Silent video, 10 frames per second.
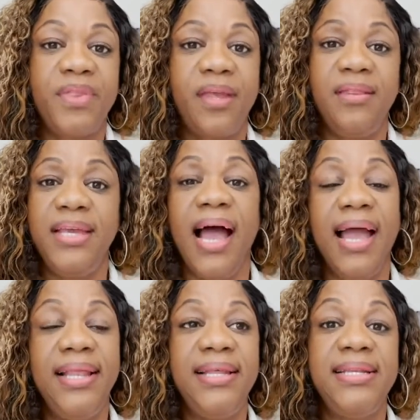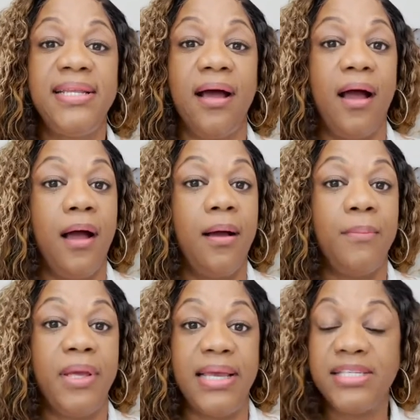The island
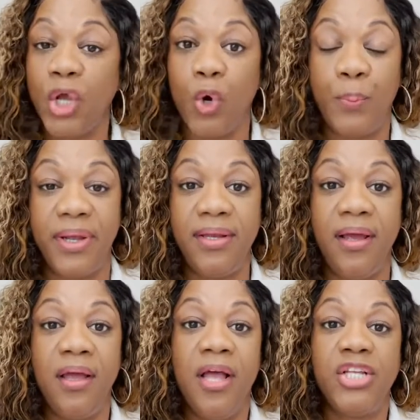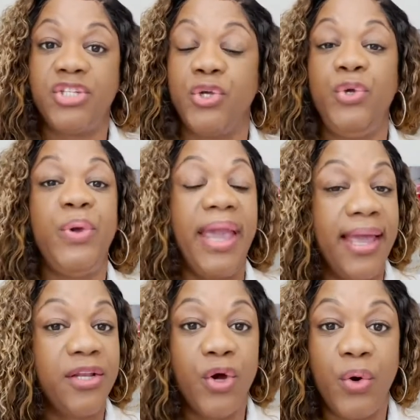is open, so you
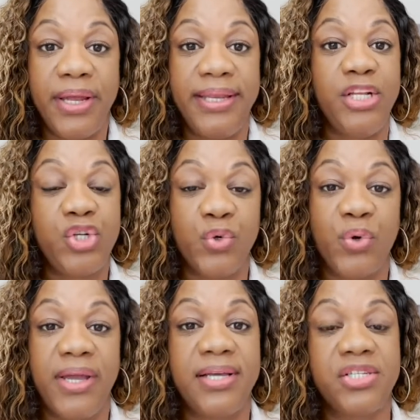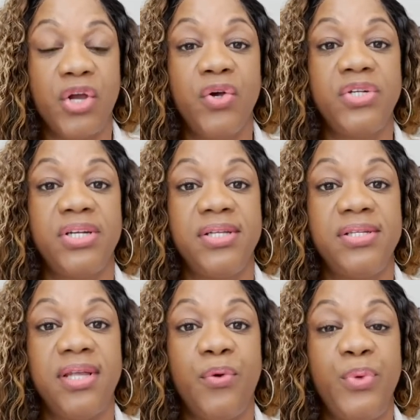can go and enjoy
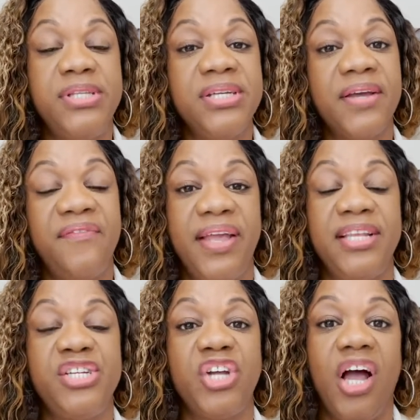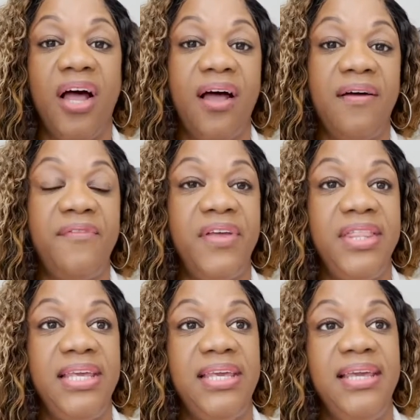excursions. We took advantage of
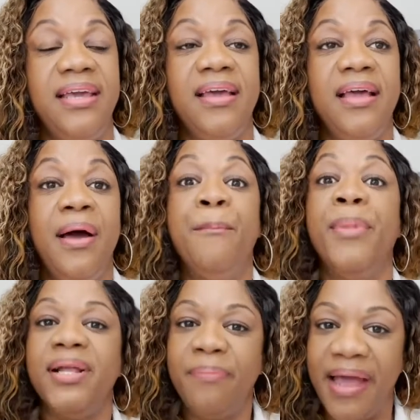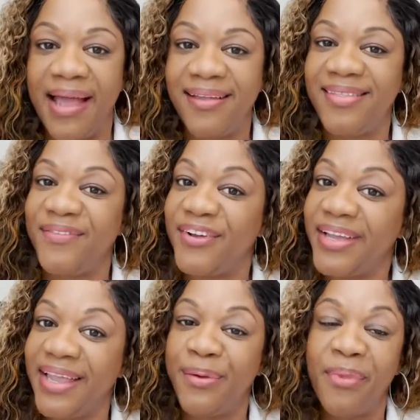the mud bath, the
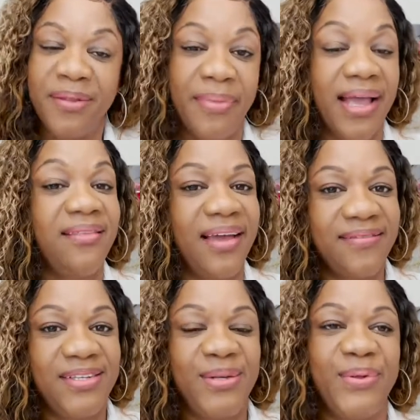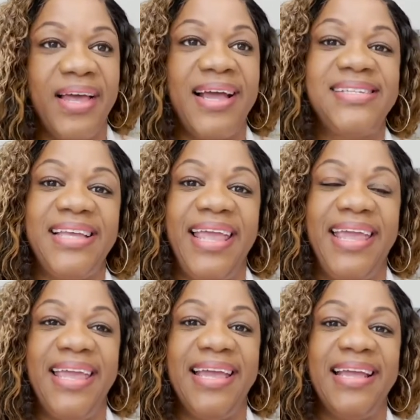volcano mud bath. You have to do that.
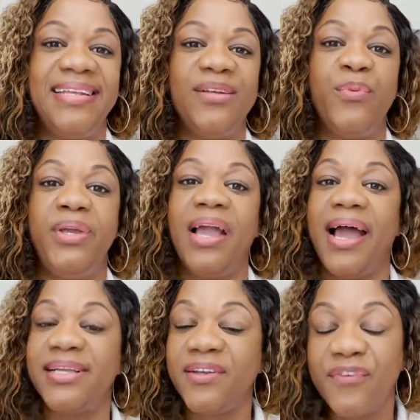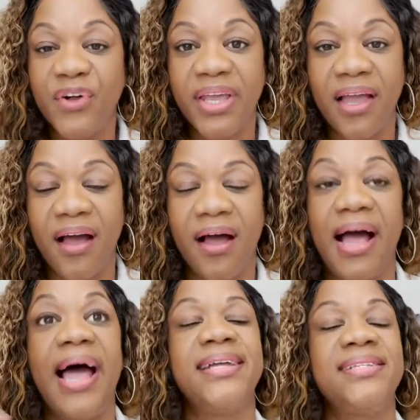And we hiked
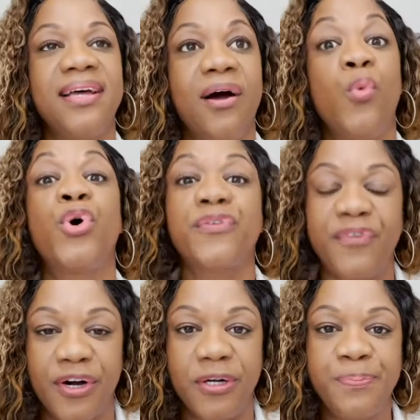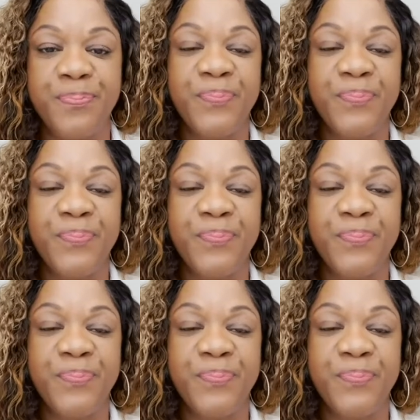a waterfall.